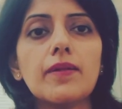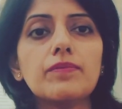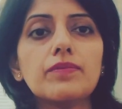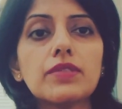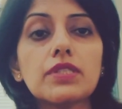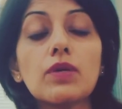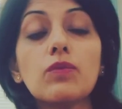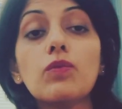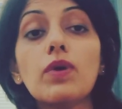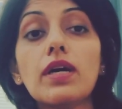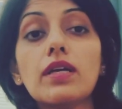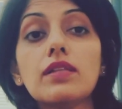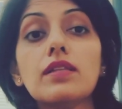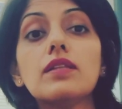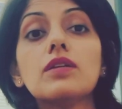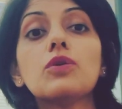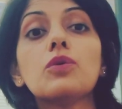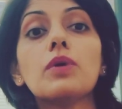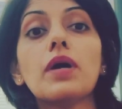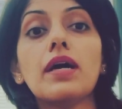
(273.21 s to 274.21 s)
Someone
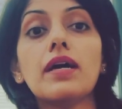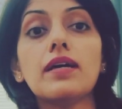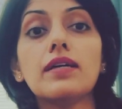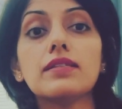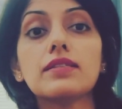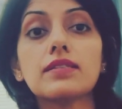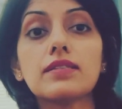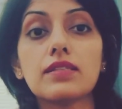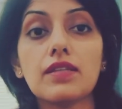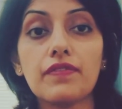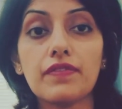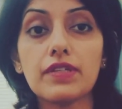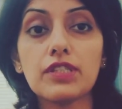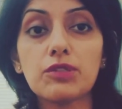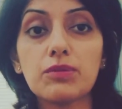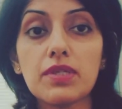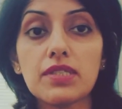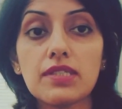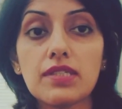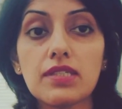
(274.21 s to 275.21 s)
who is the first
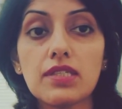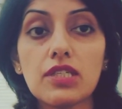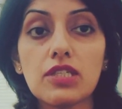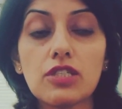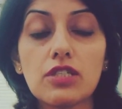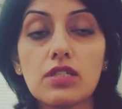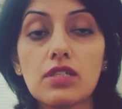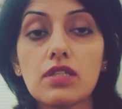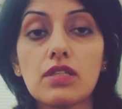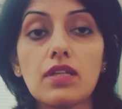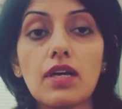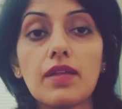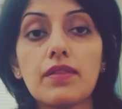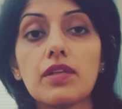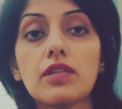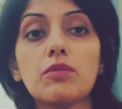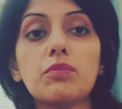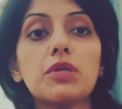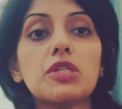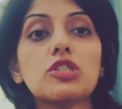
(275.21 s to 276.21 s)
presentation,
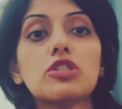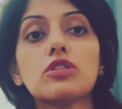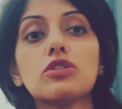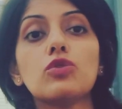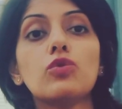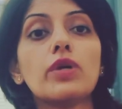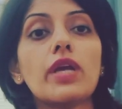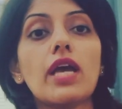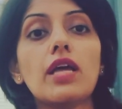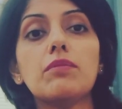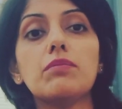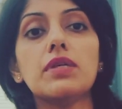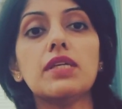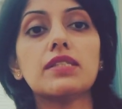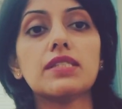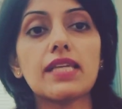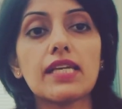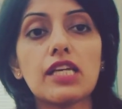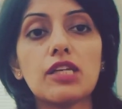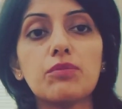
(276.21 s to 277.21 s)
another patient who can be a
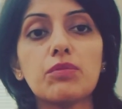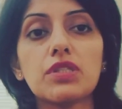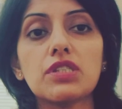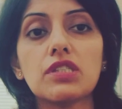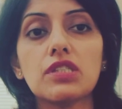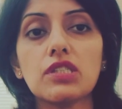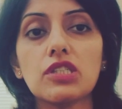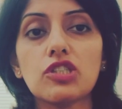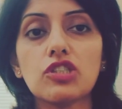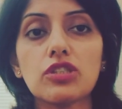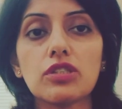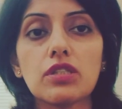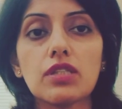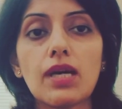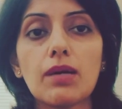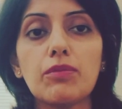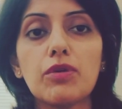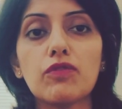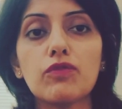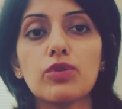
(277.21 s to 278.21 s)
second presentation
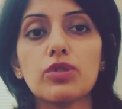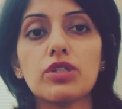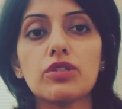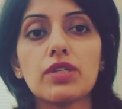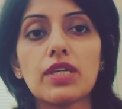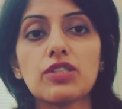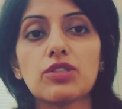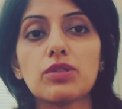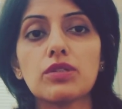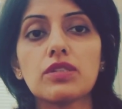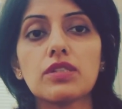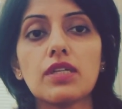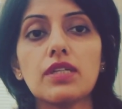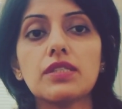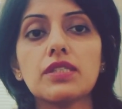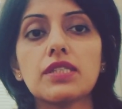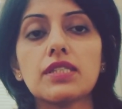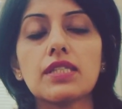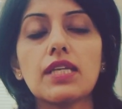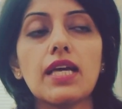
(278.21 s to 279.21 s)
coming for the test
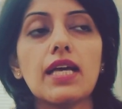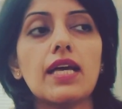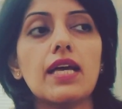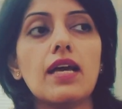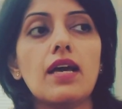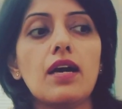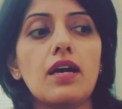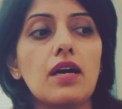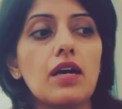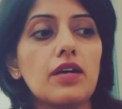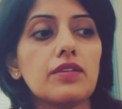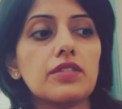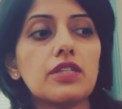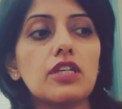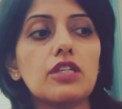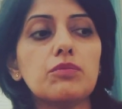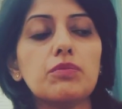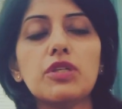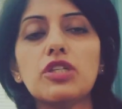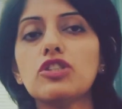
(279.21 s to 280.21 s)
results, a
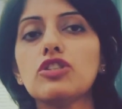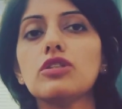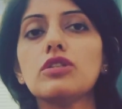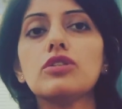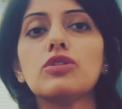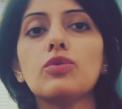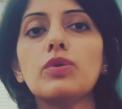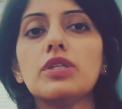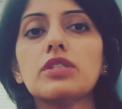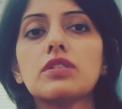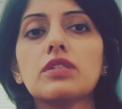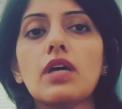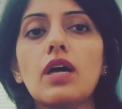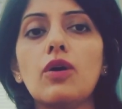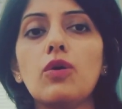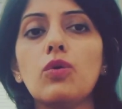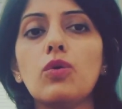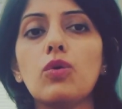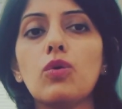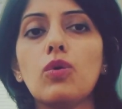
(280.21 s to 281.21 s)
third patient who is
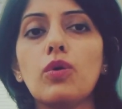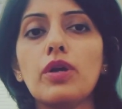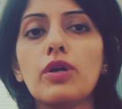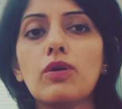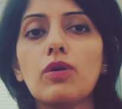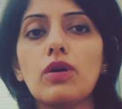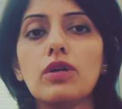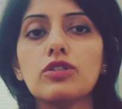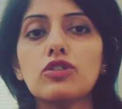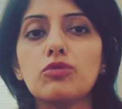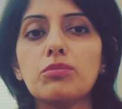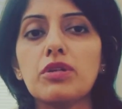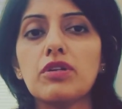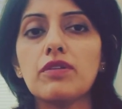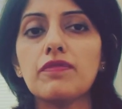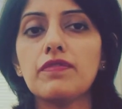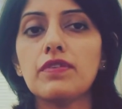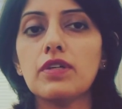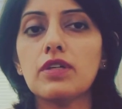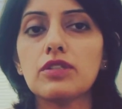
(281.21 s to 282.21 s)
now going on to be
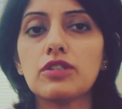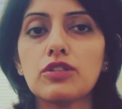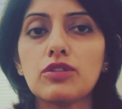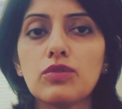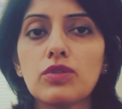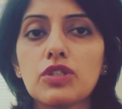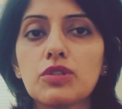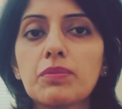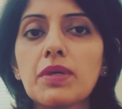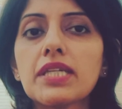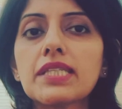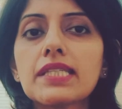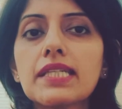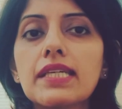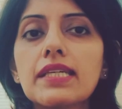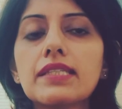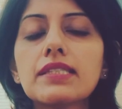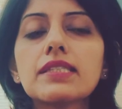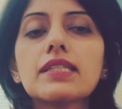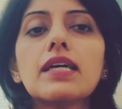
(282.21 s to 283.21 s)
referred to the
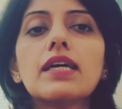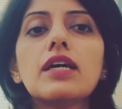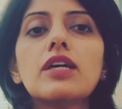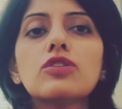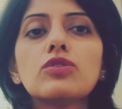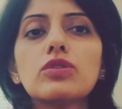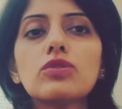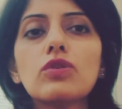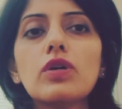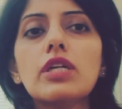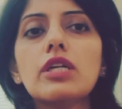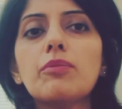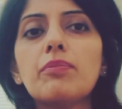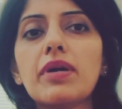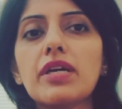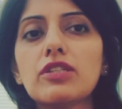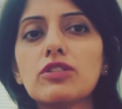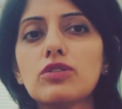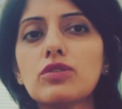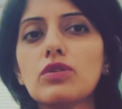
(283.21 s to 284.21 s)
specialist. So it all
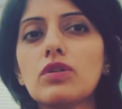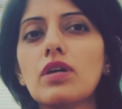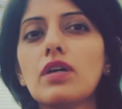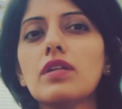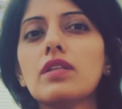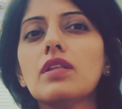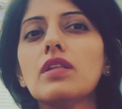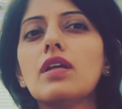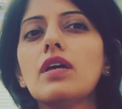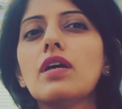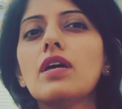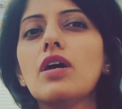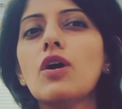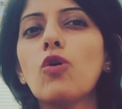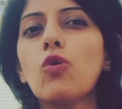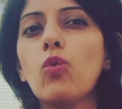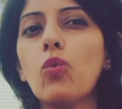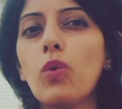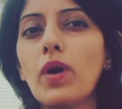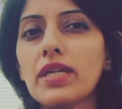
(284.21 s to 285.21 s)
depends on
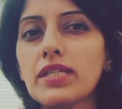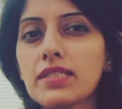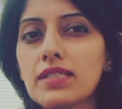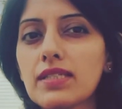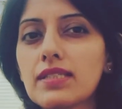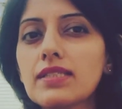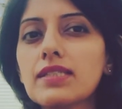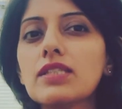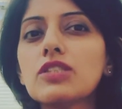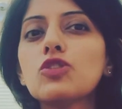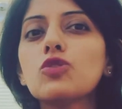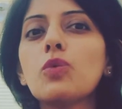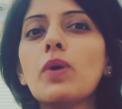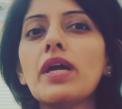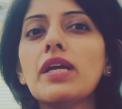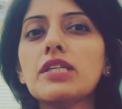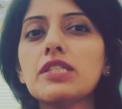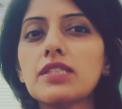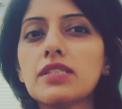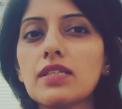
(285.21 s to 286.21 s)
what
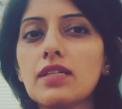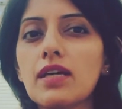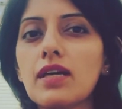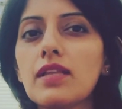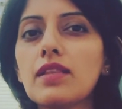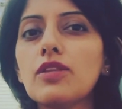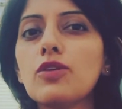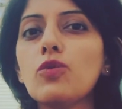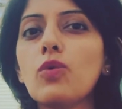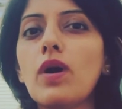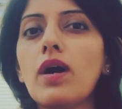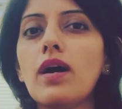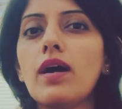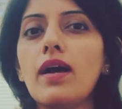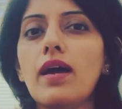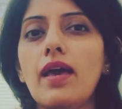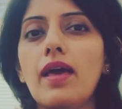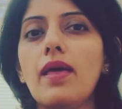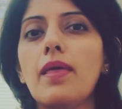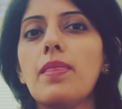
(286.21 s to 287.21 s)
situation you are
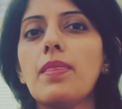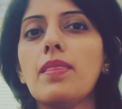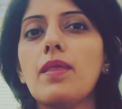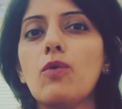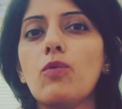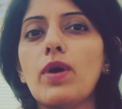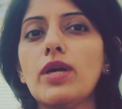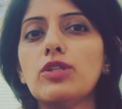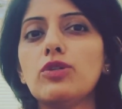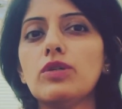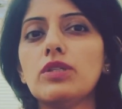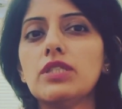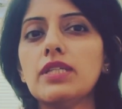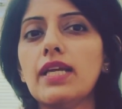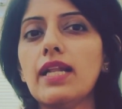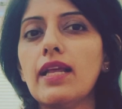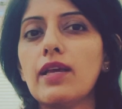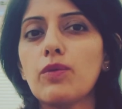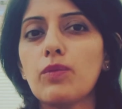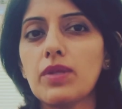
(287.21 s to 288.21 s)
in when you're
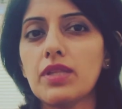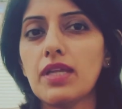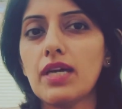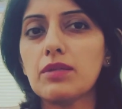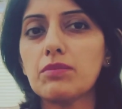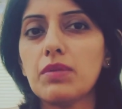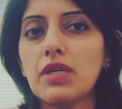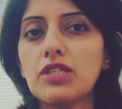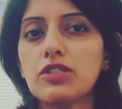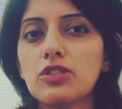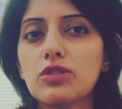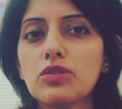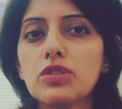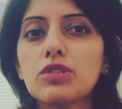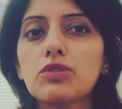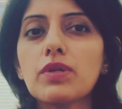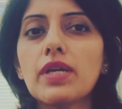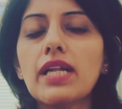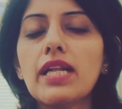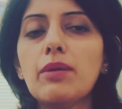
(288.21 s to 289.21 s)
dealing with that patient. So
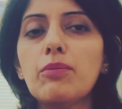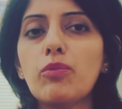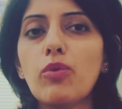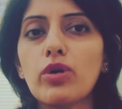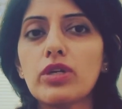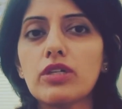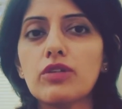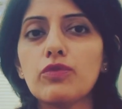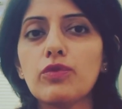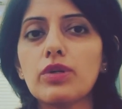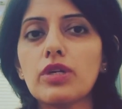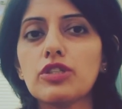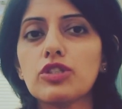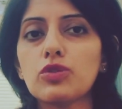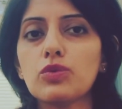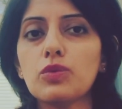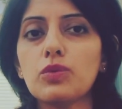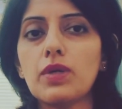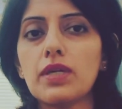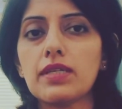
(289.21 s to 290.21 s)
it's really important for us
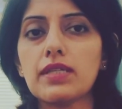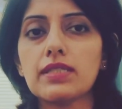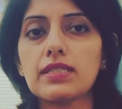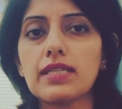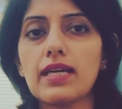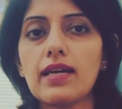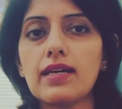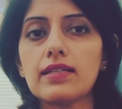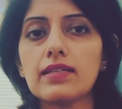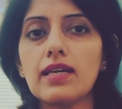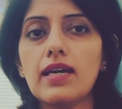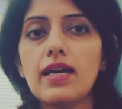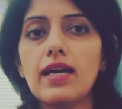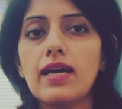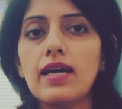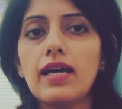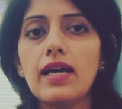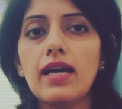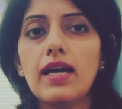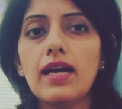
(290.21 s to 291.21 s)
to understand
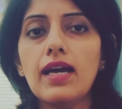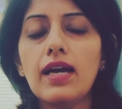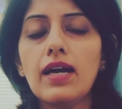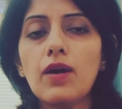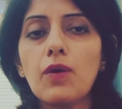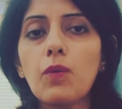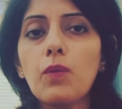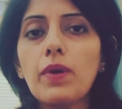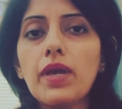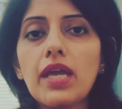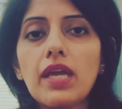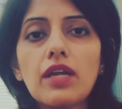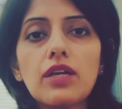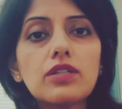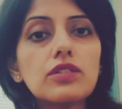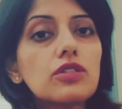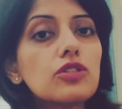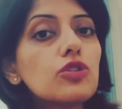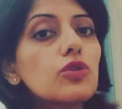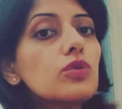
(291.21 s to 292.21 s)
we
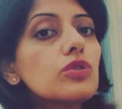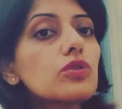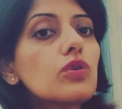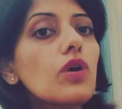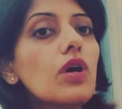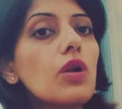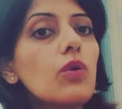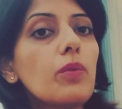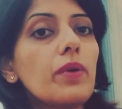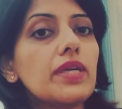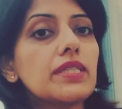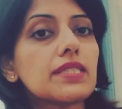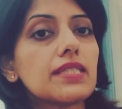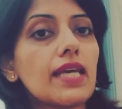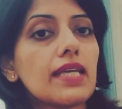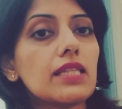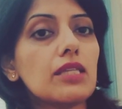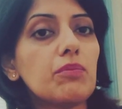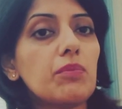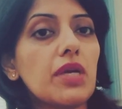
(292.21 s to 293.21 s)
don't always
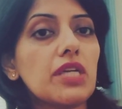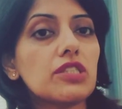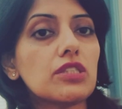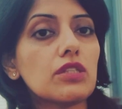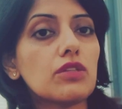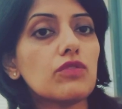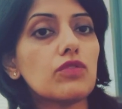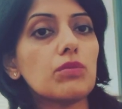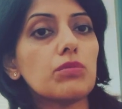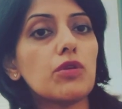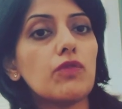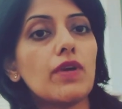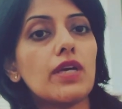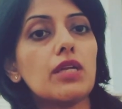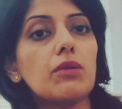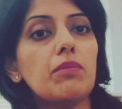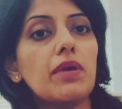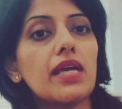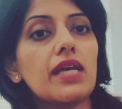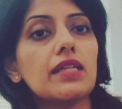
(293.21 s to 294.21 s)
get the patient from the very
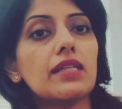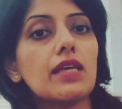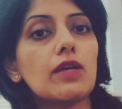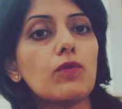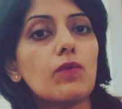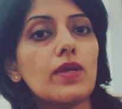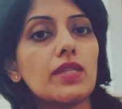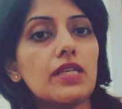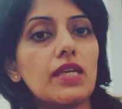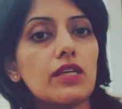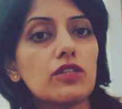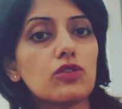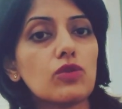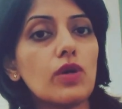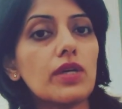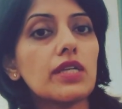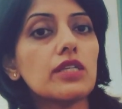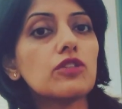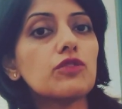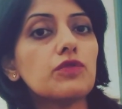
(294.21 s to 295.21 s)
beginning when he has
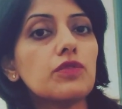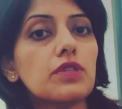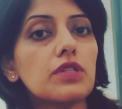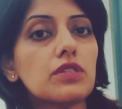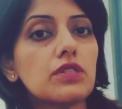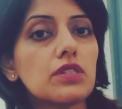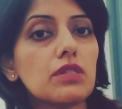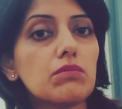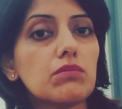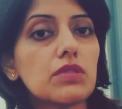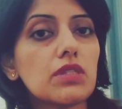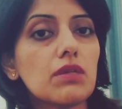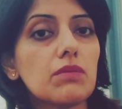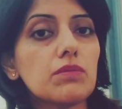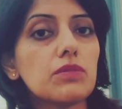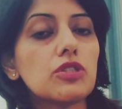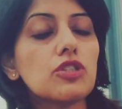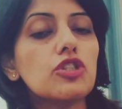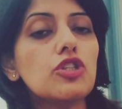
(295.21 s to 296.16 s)
got his first symptoms.